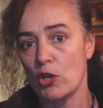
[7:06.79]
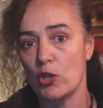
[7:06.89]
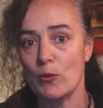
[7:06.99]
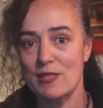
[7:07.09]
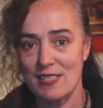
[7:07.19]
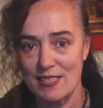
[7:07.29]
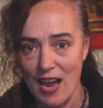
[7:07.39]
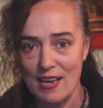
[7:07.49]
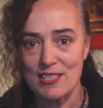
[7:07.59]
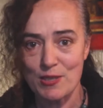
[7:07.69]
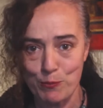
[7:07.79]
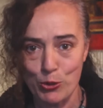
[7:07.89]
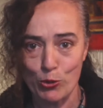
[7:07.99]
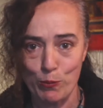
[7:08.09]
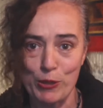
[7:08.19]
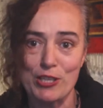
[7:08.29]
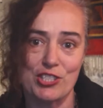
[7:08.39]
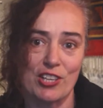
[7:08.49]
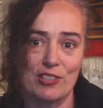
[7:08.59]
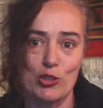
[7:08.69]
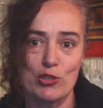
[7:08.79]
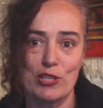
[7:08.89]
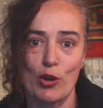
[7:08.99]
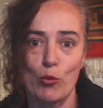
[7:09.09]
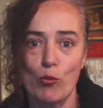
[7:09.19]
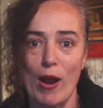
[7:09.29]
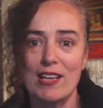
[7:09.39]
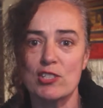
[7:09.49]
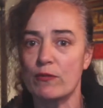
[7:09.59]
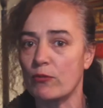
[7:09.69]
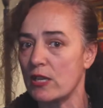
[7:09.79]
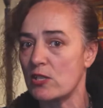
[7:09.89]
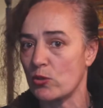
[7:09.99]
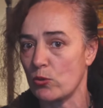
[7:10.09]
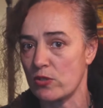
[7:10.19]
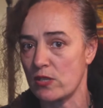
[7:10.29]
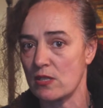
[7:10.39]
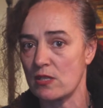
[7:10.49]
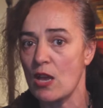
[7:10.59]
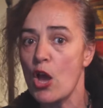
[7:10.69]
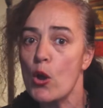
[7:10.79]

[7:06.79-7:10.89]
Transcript: You are starting to build a picture using a range of resources,